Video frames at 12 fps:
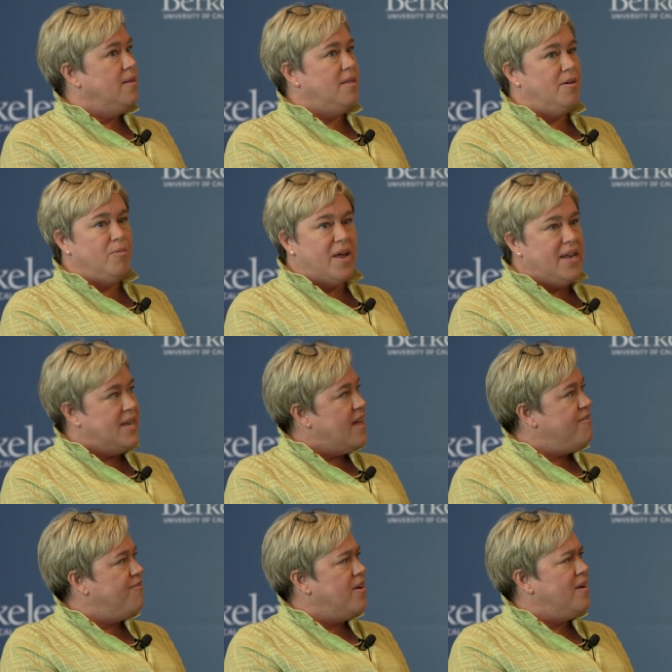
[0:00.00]
The rainy
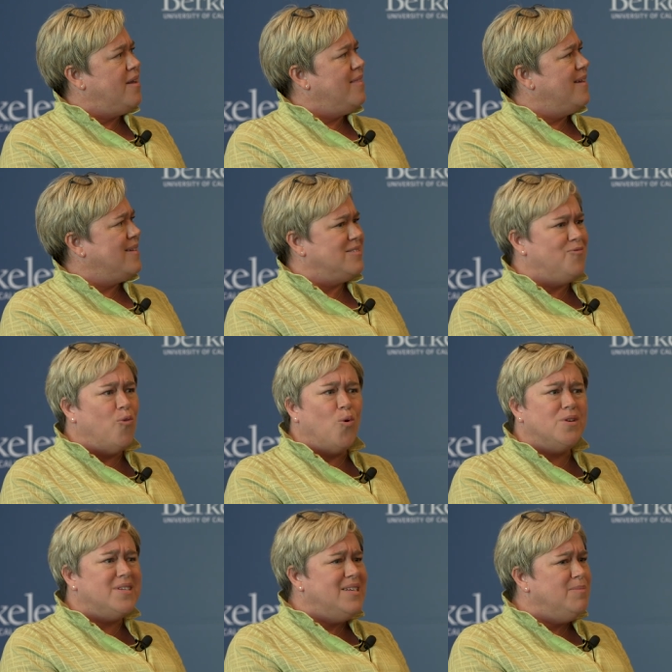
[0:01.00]
day fund, I think, is
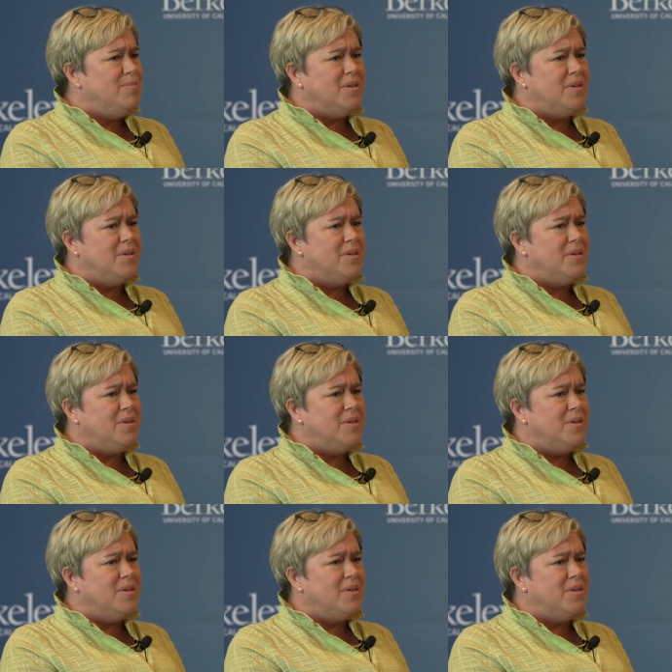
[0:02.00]
14